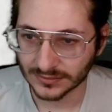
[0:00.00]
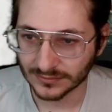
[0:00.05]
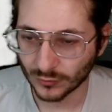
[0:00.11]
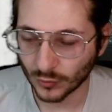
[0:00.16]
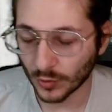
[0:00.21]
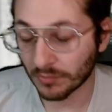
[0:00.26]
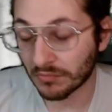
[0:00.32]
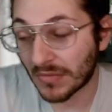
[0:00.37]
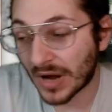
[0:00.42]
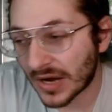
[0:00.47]

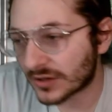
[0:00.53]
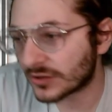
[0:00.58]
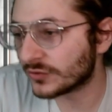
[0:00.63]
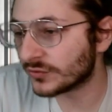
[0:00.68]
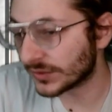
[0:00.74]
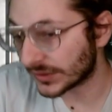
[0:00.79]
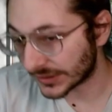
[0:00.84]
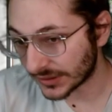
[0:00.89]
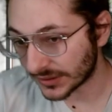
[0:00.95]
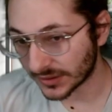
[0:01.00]
well, Modern
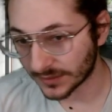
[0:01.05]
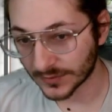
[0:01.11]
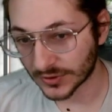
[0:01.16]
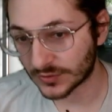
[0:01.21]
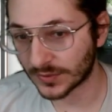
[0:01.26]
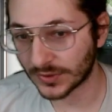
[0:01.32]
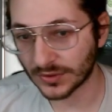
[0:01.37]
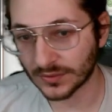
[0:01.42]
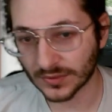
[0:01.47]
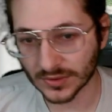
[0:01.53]
really limits
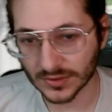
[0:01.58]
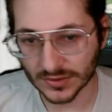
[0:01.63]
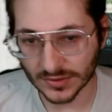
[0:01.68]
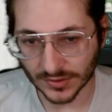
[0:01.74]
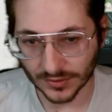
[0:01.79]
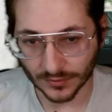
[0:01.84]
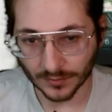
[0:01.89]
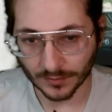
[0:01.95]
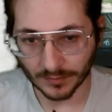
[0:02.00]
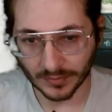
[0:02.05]
what you can
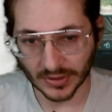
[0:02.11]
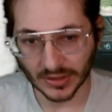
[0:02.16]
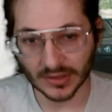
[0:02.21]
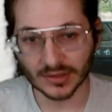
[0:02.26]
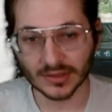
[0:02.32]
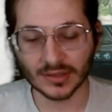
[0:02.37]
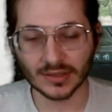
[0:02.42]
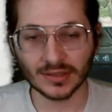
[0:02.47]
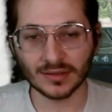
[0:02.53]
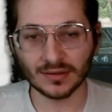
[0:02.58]
do, but
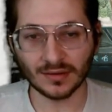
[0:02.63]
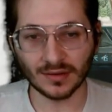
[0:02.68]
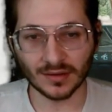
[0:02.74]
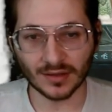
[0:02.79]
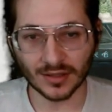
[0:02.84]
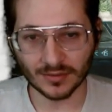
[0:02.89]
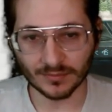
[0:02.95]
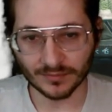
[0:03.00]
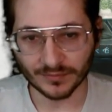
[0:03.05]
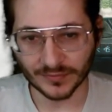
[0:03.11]

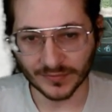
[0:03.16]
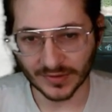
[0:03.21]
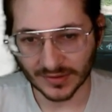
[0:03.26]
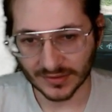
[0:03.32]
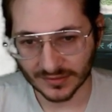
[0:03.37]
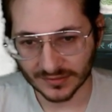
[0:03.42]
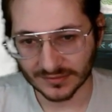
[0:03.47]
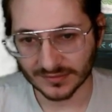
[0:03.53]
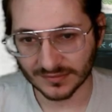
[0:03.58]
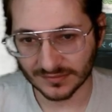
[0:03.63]

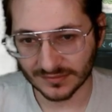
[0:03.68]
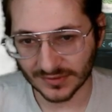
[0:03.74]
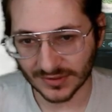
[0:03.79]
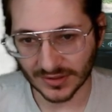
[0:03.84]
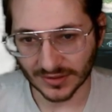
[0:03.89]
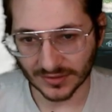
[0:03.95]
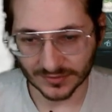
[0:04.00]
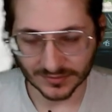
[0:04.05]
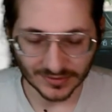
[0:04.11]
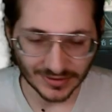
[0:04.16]
you
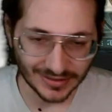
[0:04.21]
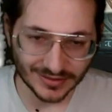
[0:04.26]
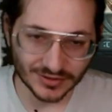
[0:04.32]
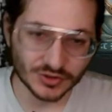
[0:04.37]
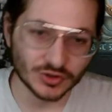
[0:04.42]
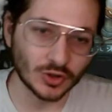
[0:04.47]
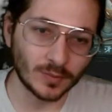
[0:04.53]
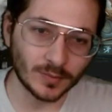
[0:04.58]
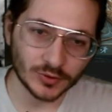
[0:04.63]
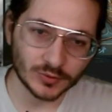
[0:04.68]
know, it's
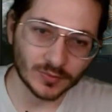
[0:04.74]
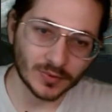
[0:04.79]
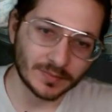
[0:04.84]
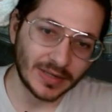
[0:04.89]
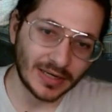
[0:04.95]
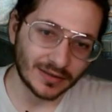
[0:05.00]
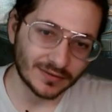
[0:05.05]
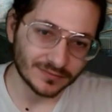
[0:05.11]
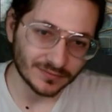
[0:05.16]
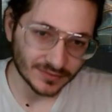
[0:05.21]
so much more
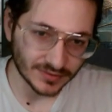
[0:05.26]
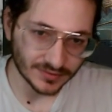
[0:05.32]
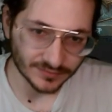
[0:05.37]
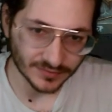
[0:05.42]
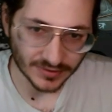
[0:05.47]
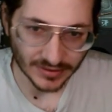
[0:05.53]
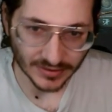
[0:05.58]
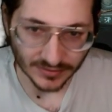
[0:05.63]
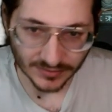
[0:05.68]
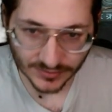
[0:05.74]
powerful than
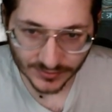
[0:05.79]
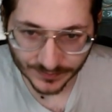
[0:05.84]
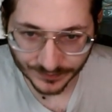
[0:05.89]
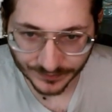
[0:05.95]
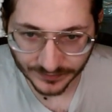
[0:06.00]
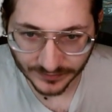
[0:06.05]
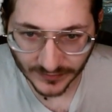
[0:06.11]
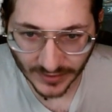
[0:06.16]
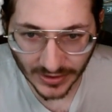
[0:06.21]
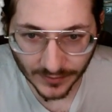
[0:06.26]
everything else.
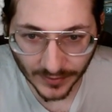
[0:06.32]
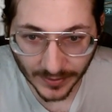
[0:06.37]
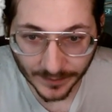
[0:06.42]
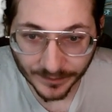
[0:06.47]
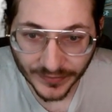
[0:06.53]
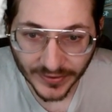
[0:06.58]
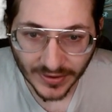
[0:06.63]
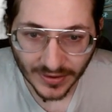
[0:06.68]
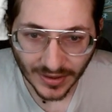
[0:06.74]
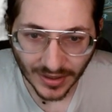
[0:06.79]
Anyway,
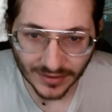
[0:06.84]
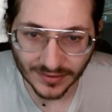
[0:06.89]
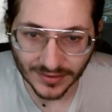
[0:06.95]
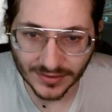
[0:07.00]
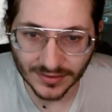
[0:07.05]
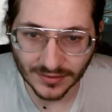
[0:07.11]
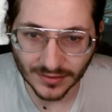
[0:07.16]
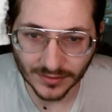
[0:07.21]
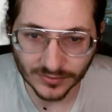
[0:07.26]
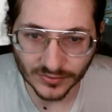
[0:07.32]
I'd like
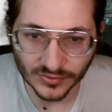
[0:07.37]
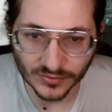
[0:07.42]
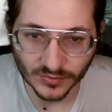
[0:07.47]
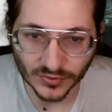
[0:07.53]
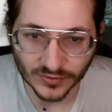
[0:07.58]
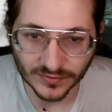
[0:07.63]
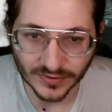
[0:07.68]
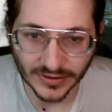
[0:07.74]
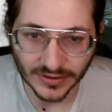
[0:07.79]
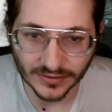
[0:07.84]
you to upload
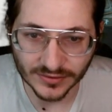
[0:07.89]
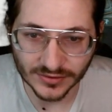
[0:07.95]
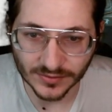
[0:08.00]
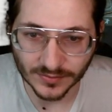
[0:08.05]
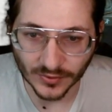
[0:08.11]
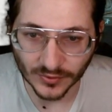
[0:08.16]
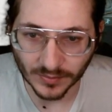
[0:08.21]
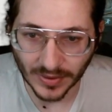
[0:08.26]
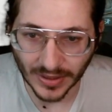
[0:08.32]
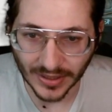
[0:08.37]
more videos to
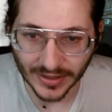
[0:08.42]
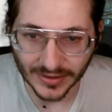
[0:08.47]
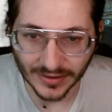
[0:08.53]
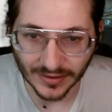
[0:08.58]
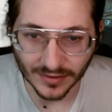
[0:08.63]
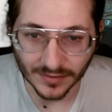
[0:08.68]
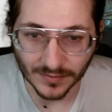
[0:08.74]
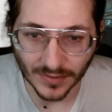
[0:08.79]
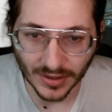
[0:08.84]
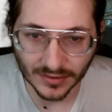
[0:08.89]
both Pioneer
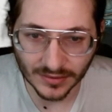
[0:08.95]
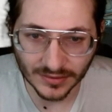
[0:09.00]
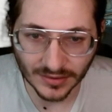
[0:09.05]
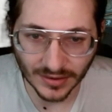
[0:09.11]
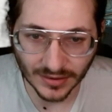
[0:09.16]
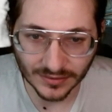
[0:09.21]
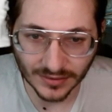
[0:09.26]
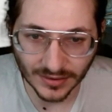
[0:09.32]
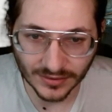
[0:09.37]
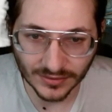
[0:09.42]
and Modern, and
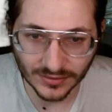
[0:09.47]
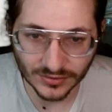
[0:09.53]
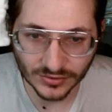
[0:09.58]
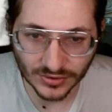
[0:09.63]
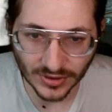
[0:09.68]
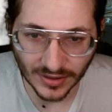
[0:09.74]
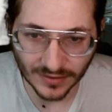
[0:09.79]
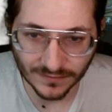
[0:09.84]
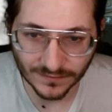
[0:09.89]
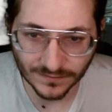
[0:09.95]
I'd like you to
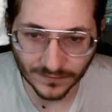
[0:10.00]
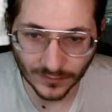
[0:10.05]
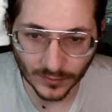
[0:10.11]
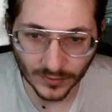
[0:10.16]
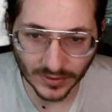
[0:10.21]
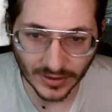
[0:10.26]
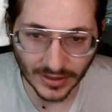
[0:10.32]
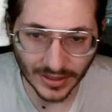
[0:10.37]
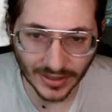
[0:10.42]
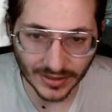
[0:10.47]
try
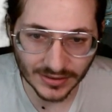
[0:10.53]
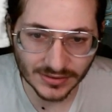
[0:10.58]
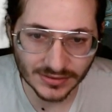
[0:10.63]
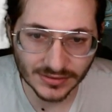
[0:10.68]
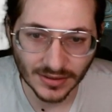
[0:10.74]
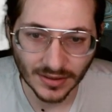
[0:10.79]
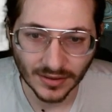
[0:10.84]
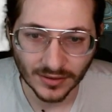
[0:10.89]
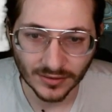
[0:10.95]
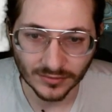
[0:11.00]
4X
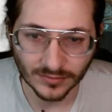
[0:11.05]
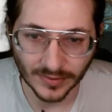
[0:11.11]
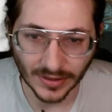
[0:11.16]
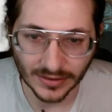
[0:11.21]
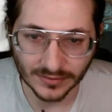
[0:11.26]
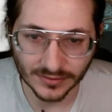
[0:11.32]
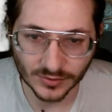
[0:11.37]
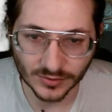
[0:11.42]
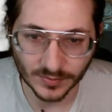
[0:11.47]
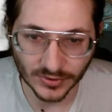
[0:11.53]

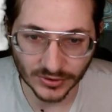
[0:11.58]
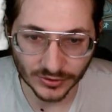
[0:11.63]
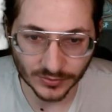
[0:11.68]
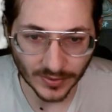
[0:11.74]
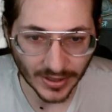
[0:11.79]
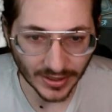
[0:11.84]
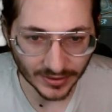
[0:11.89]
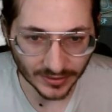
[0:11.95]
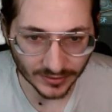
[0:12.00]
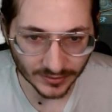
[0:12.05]
Reckless
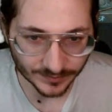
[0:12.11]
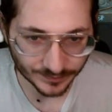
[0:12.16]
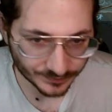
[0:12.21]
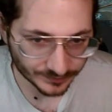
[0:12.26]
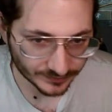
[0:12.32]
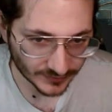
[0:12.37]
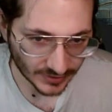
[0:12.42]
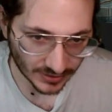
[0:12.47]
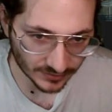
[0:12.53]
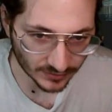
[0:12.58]
Bushwhacker.
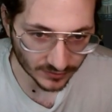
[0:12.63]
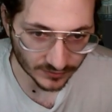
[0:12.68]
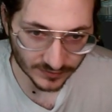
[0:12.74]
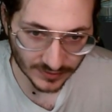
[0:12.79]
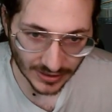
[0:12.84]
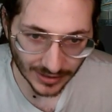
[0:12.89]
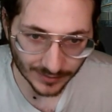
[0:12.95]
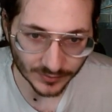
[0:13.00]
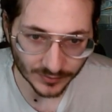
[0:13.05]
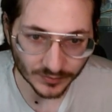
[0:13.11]
I don't know if
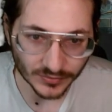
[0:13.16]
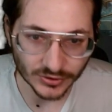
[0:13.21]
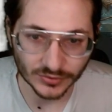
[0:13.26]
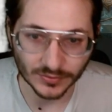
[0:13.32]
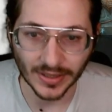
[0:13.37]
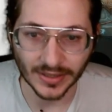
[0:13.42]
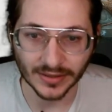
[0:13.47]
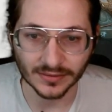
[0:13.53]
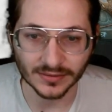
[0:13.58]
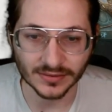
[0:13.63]
Goblin Bushwhacker